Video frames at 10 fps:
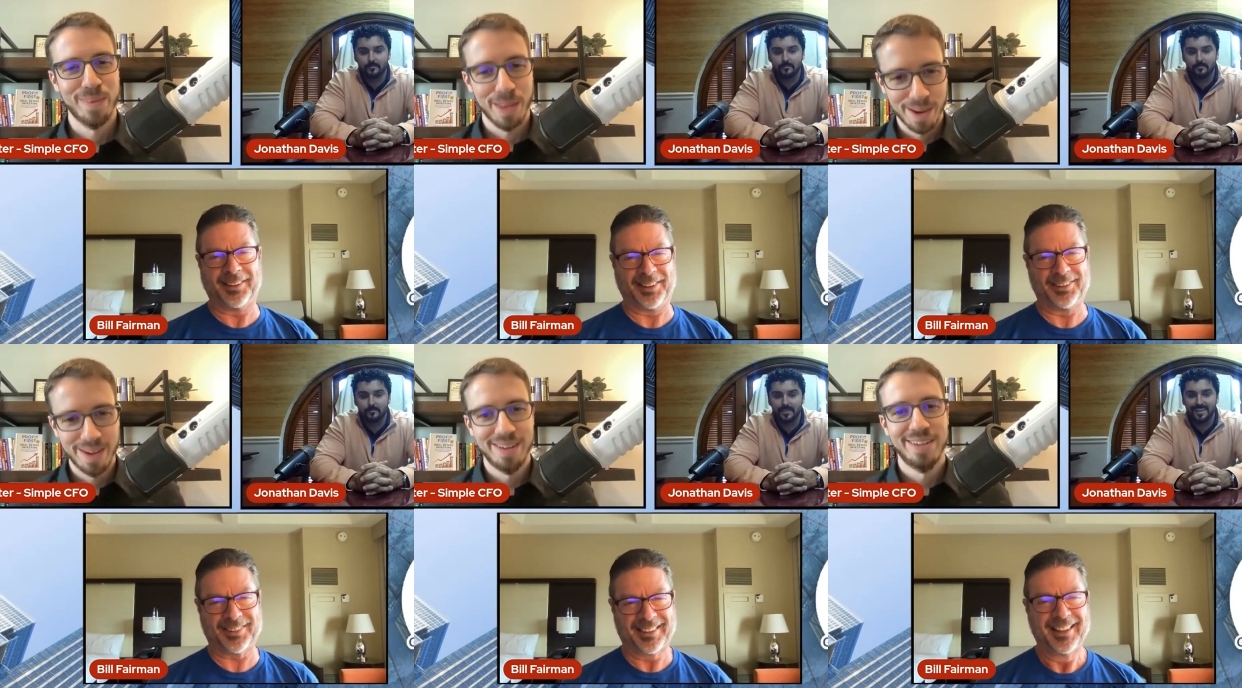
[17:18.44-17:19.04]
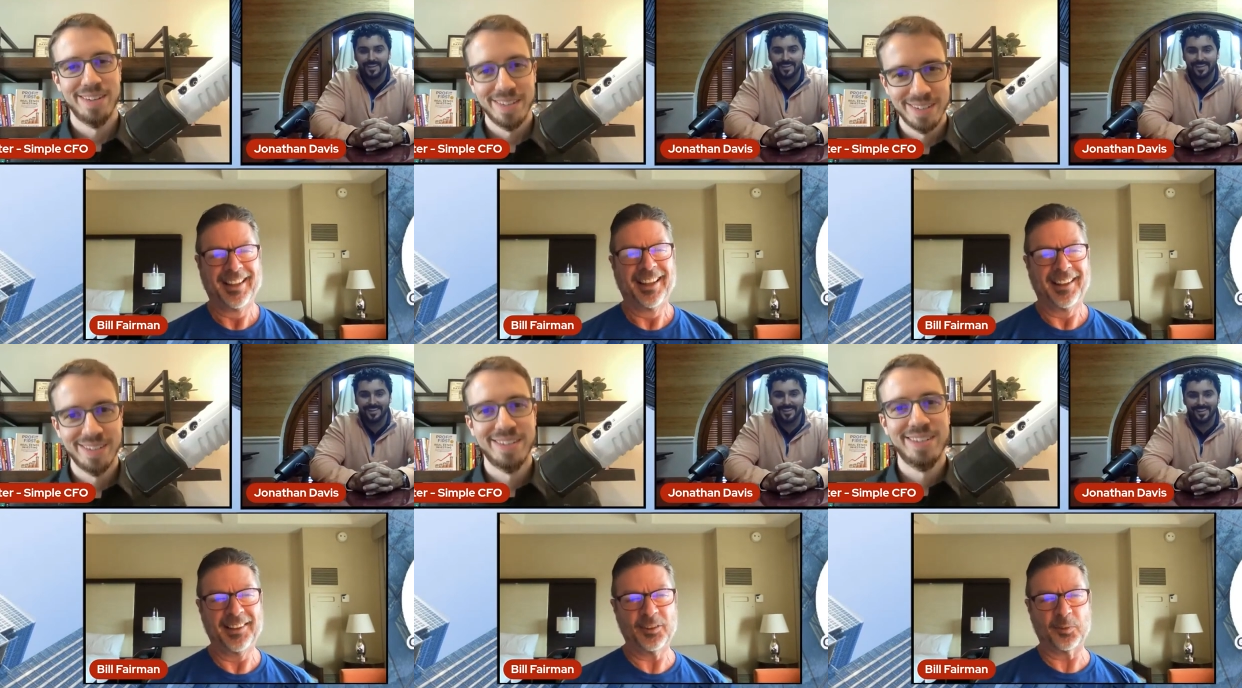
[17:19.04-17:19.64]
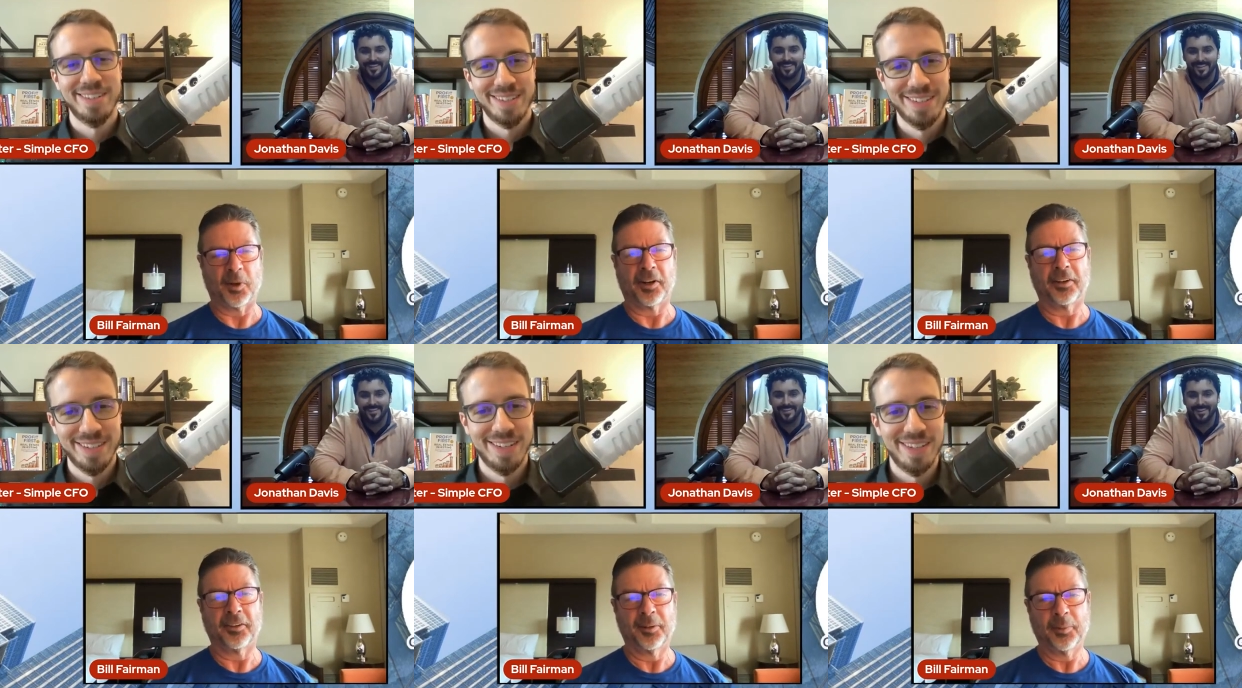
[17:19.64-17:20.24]
Speaker 1: because he's
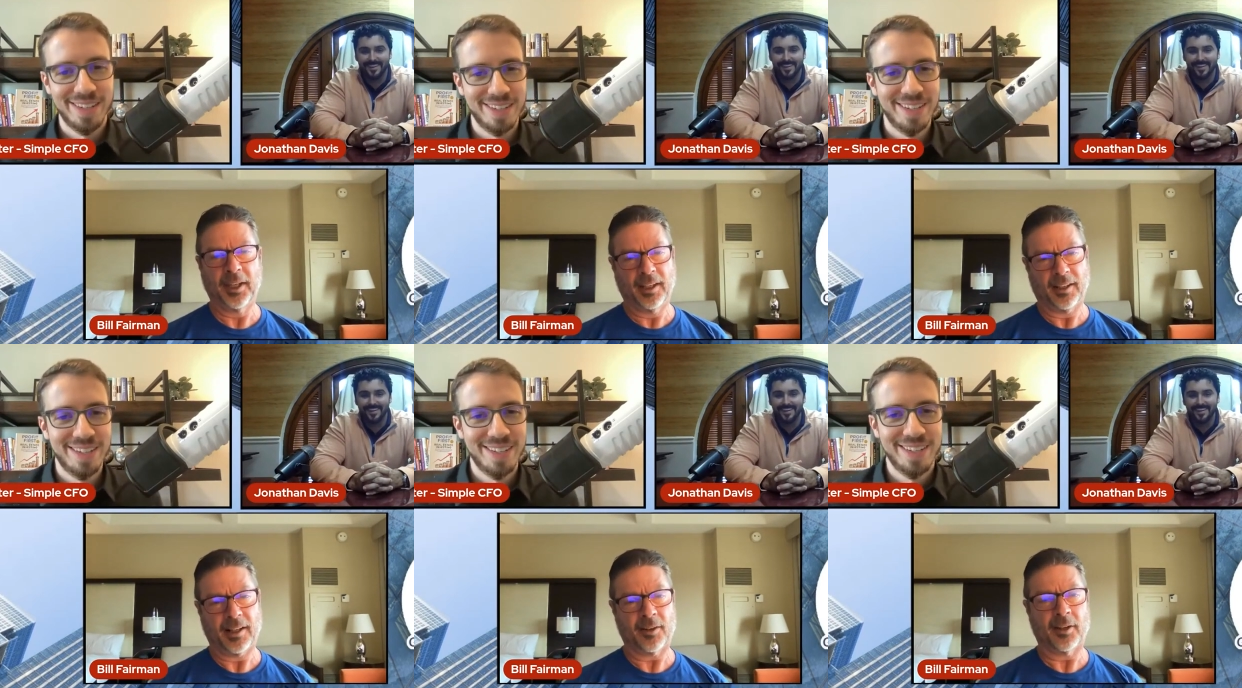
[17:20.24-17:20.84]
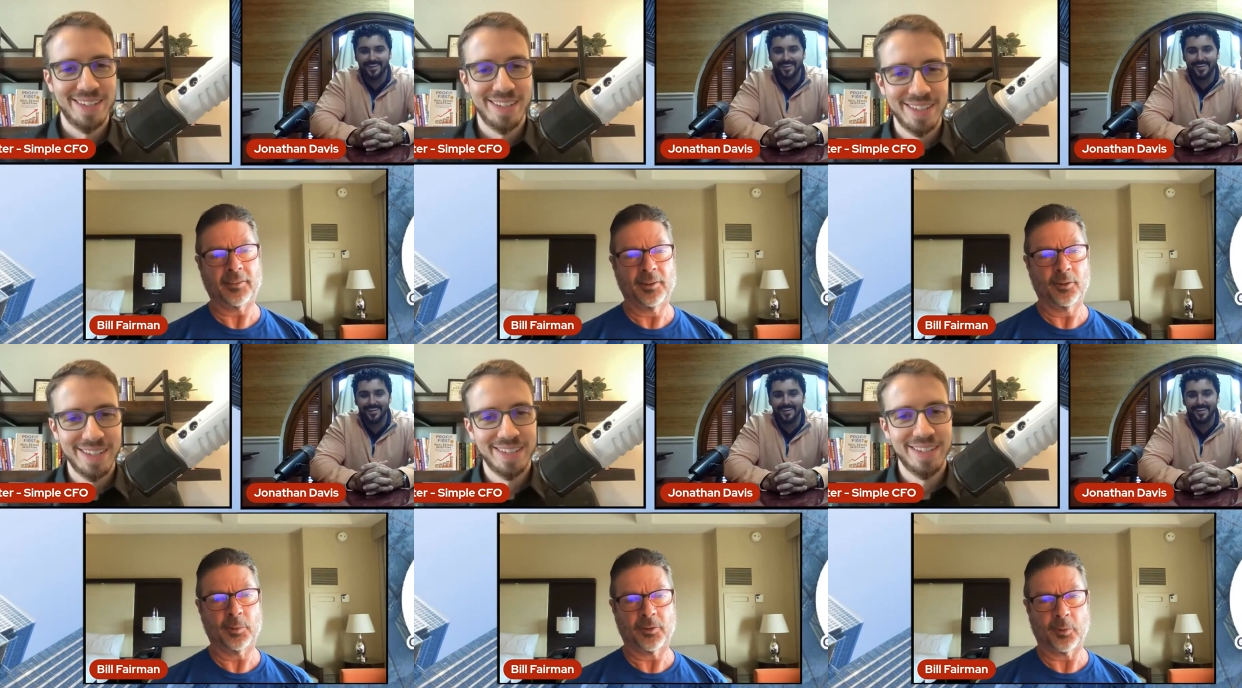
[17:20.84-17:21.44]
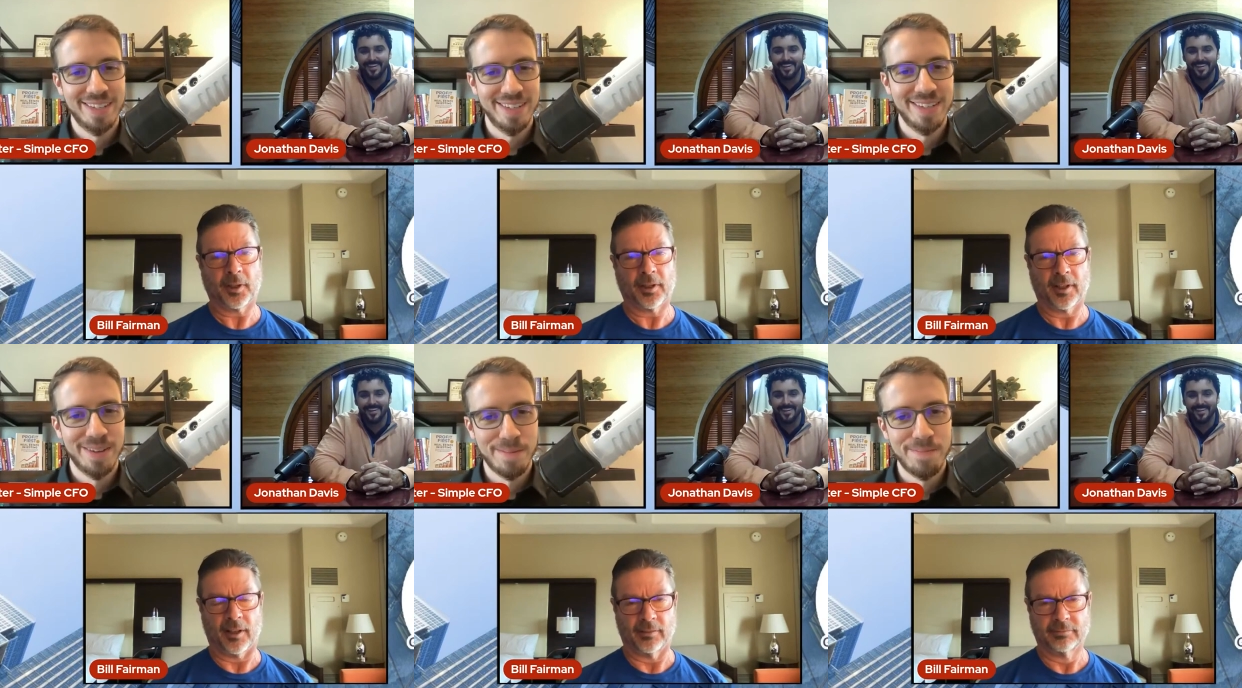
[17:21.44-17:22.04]
smarter than me and I don't have to do as much
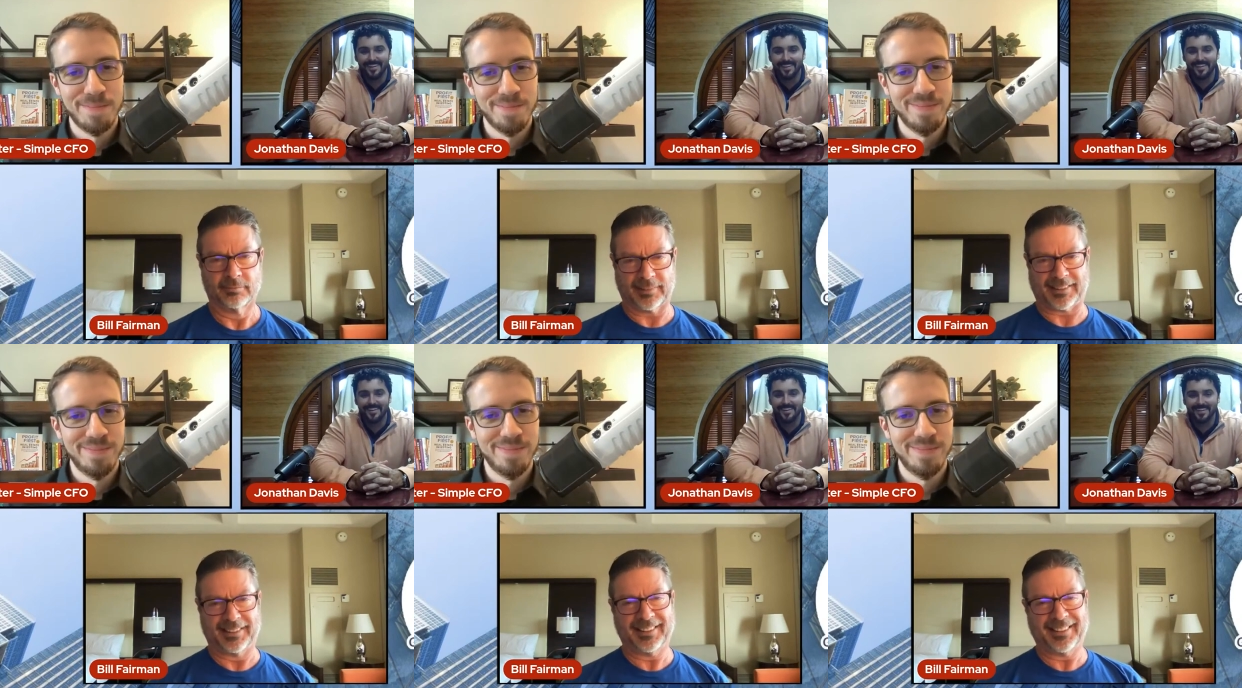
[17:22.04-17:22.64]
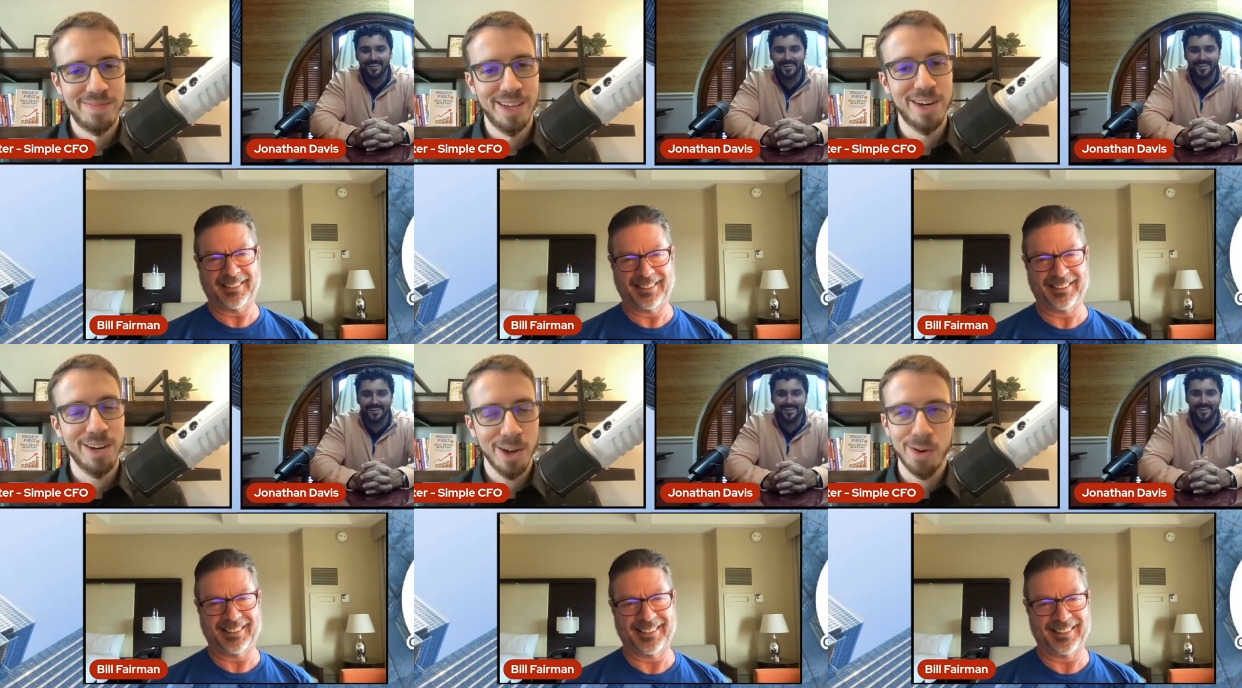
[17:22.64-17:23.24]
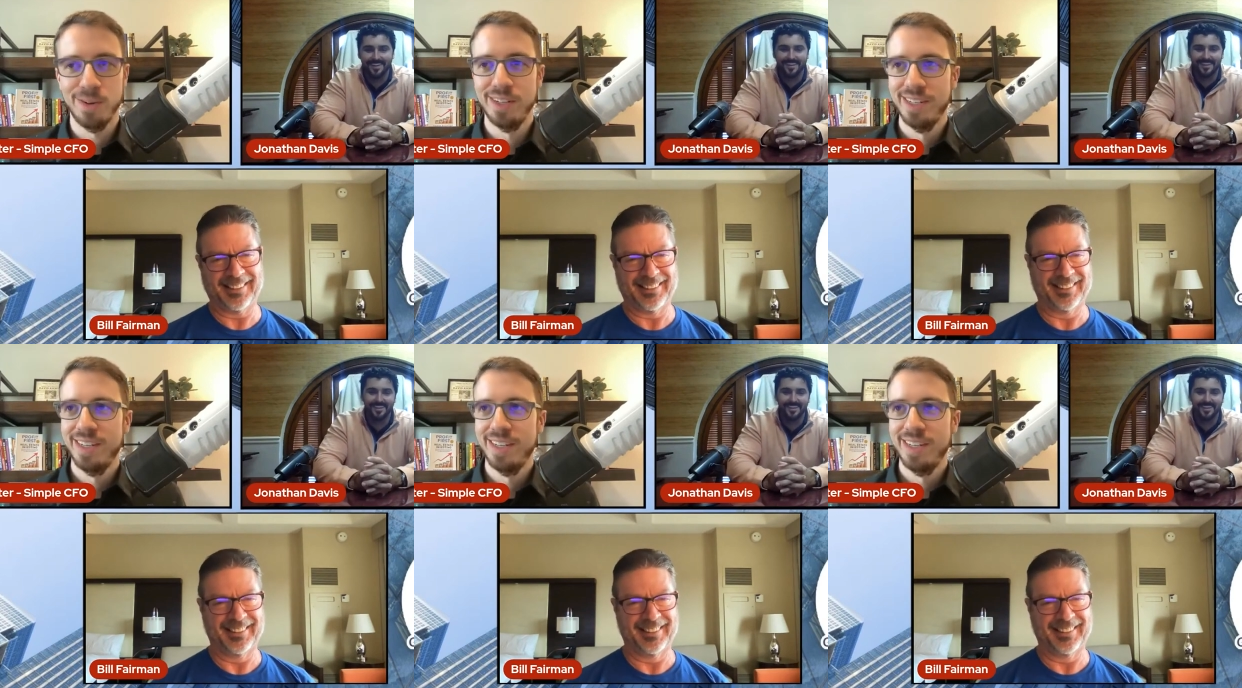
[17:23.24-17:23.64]
work now.
Speaker 2: There you go.